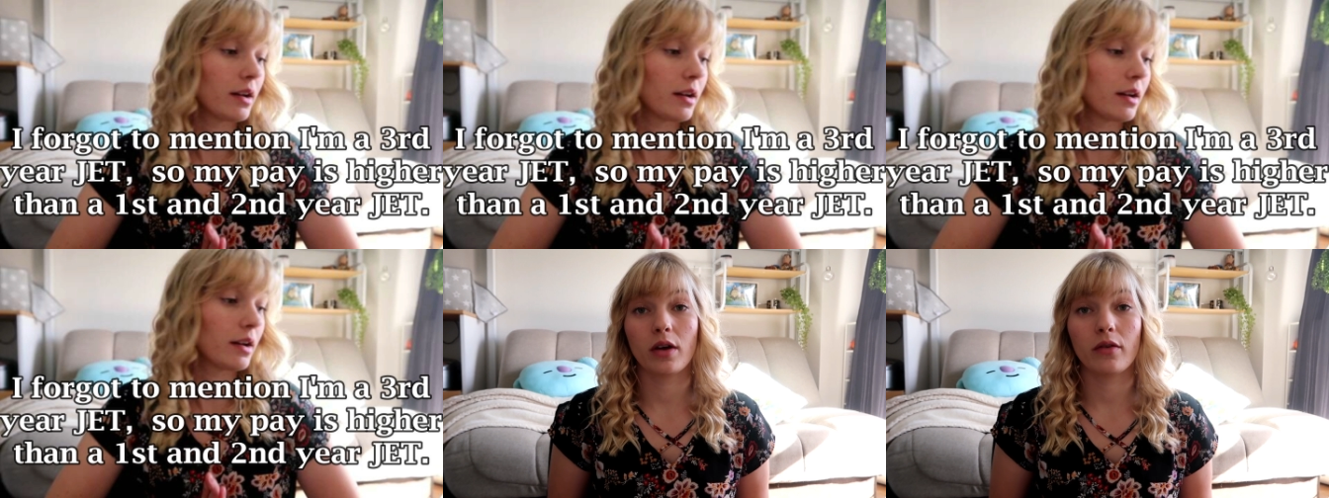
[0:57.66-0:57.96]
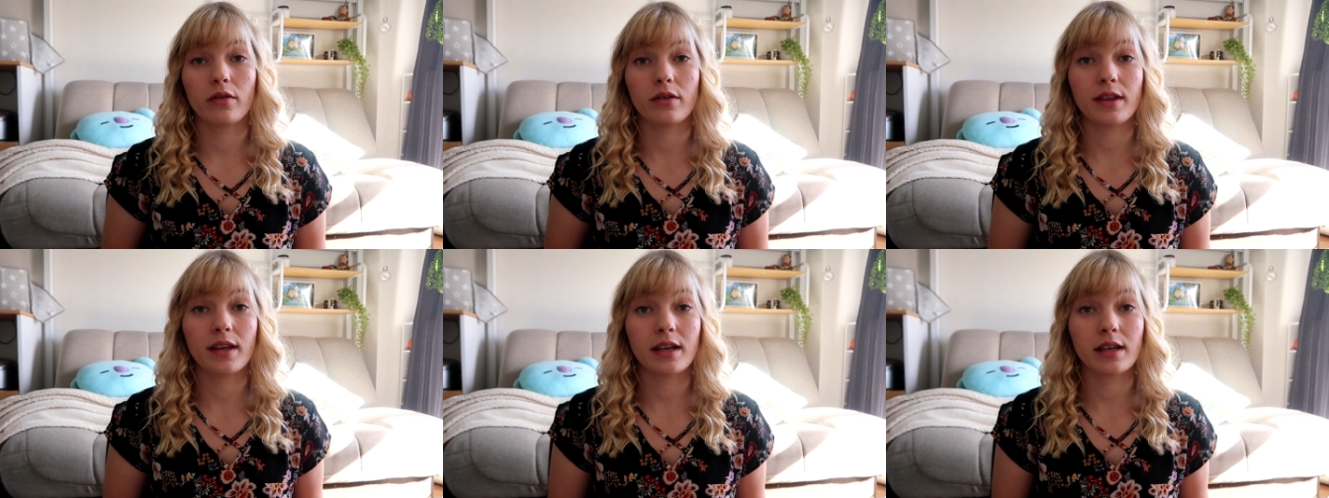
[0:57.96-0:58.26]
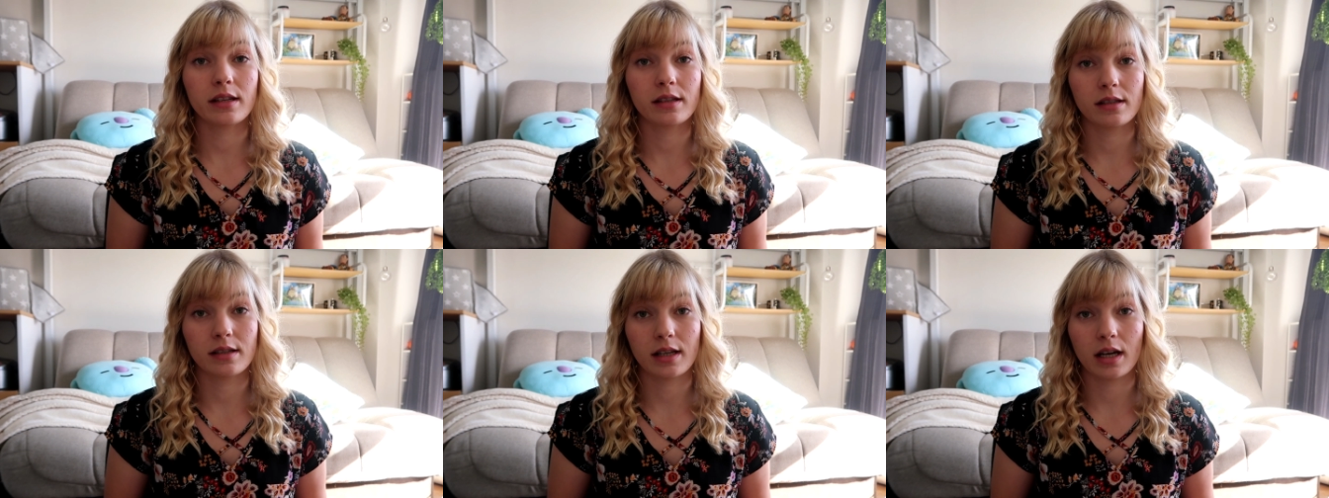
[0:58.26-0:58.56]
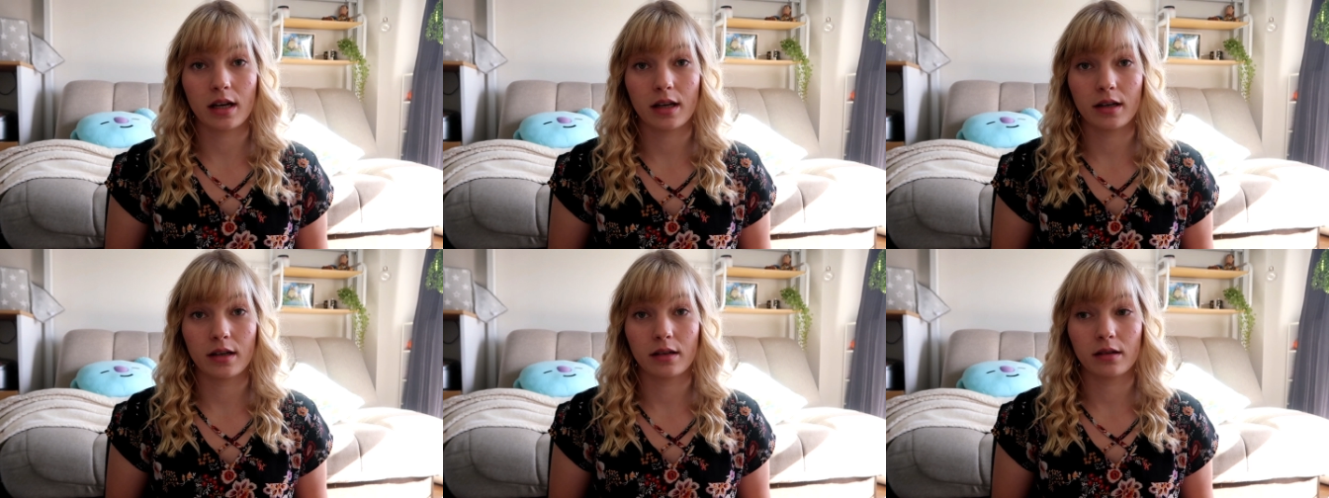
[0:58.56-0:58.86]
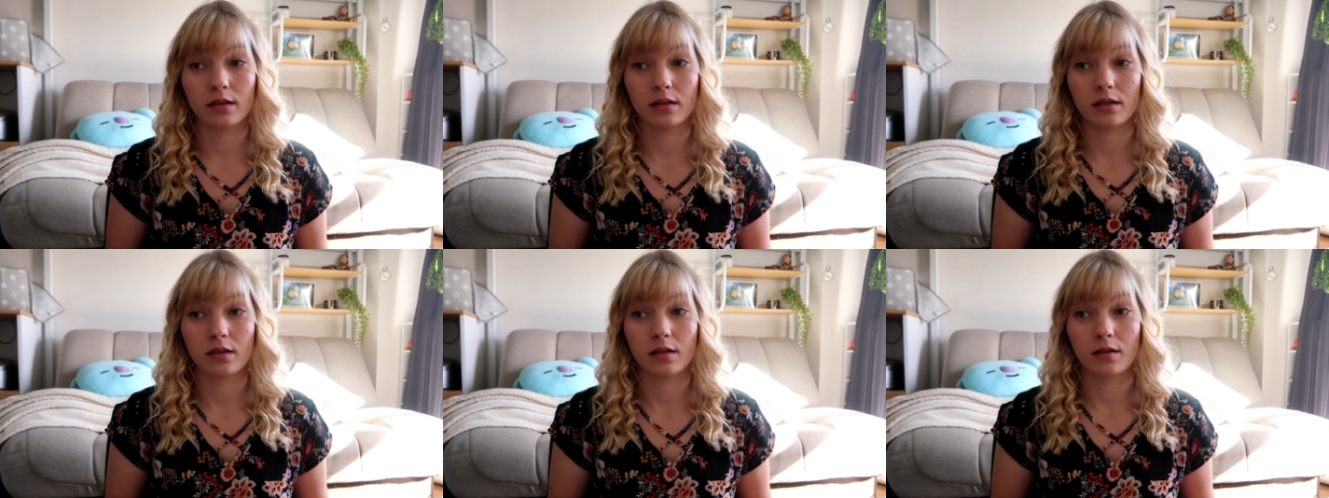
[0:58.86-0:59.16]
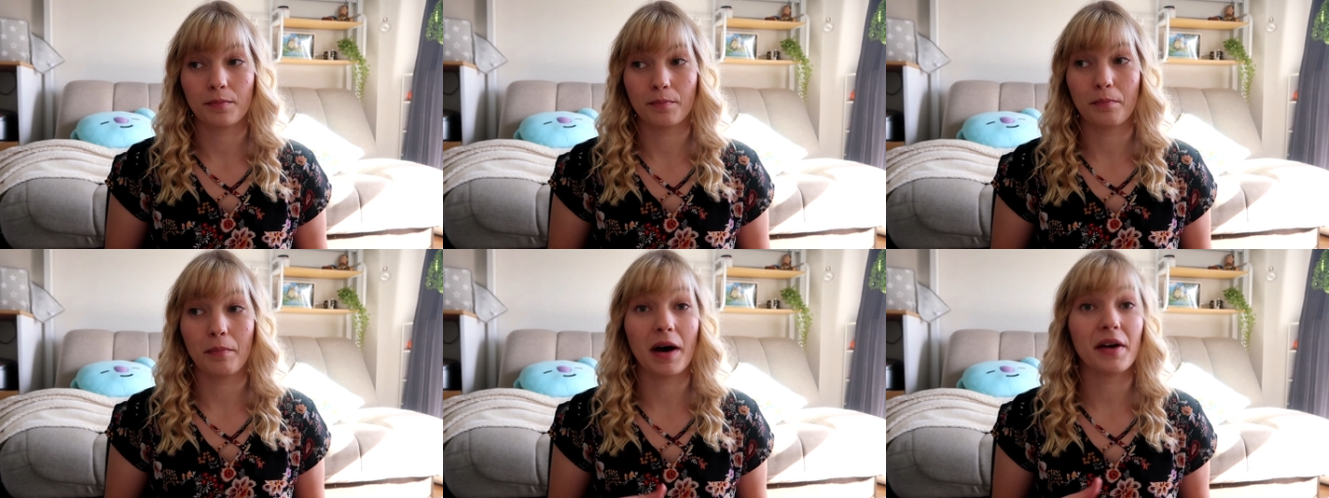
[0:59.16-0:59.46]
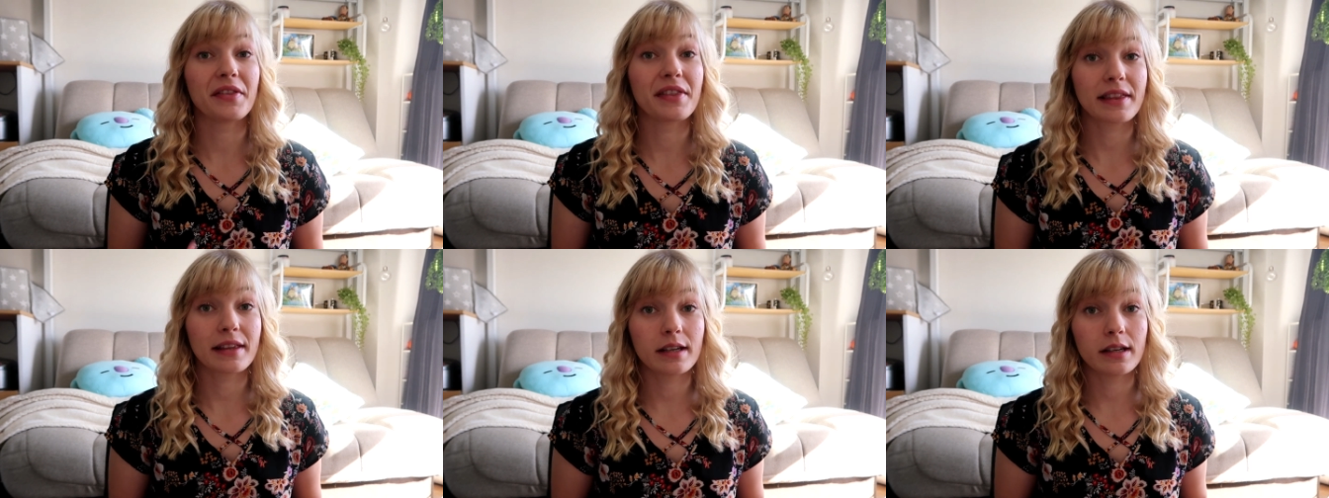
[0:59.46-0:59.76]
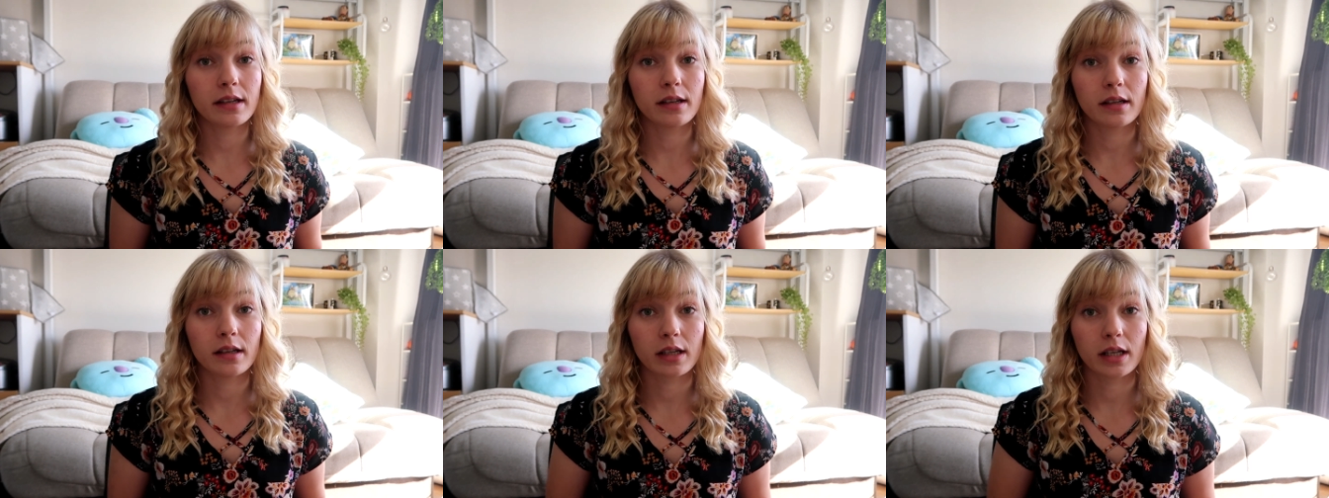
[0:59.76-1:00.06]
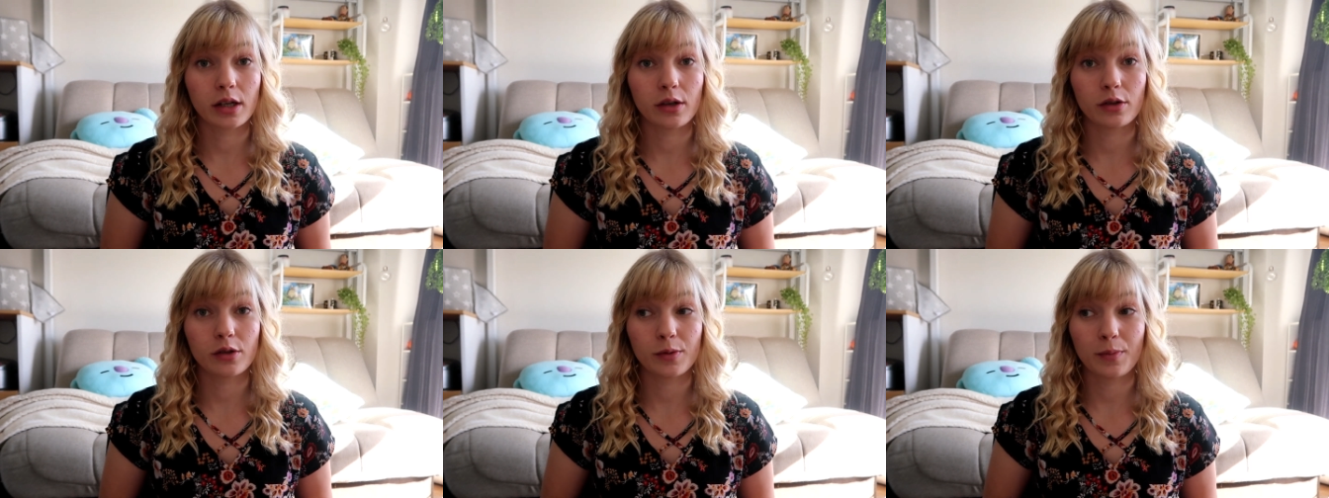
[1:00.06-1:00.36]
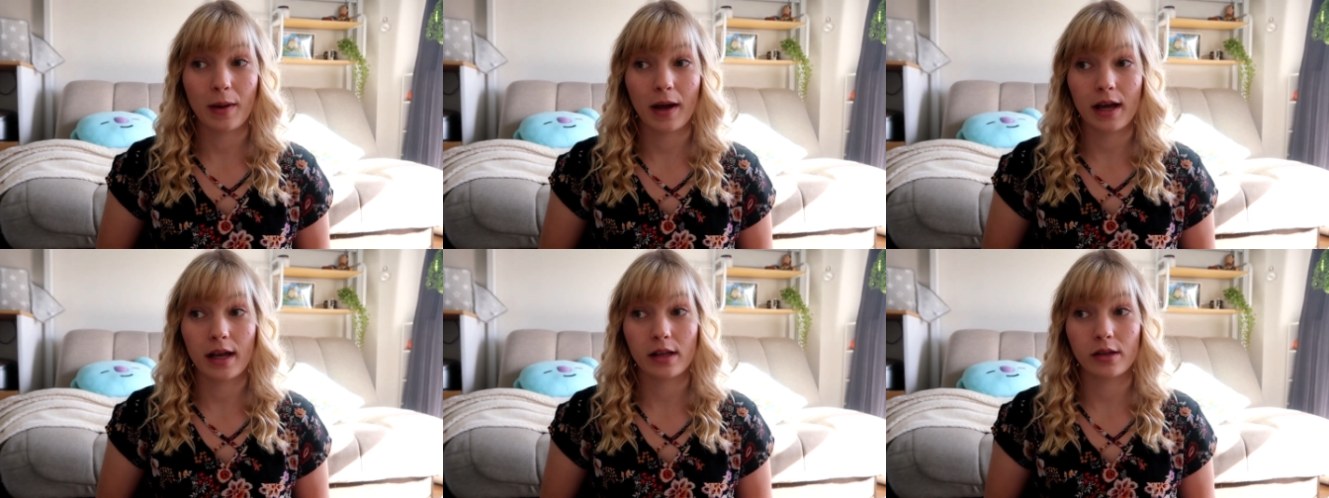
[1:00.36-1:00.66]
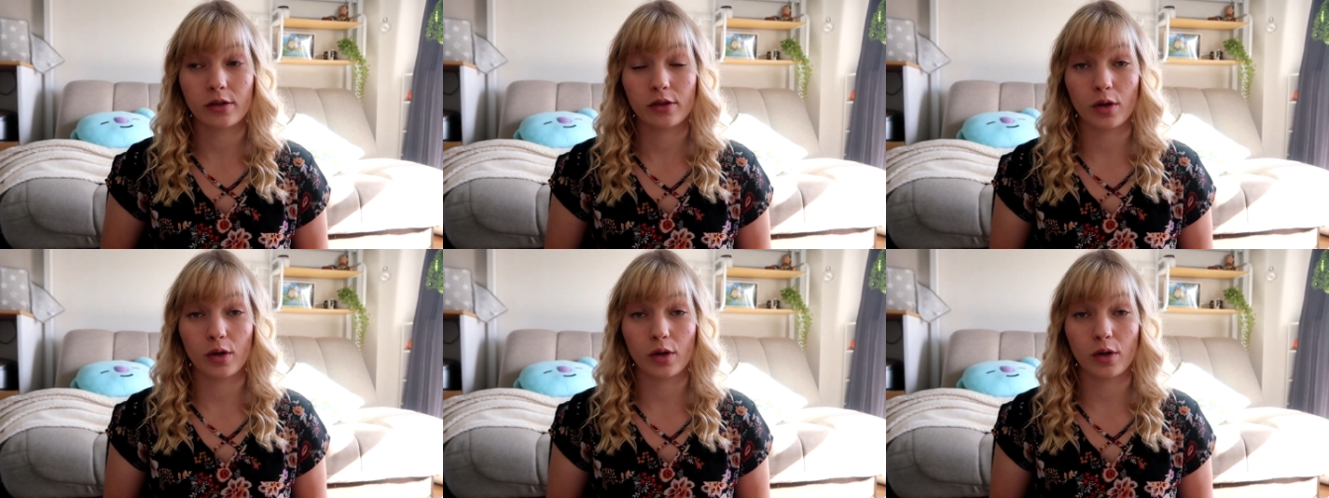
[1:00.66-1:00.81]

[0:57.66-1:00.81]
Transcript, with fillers: So Everything is done monthly here in Japan.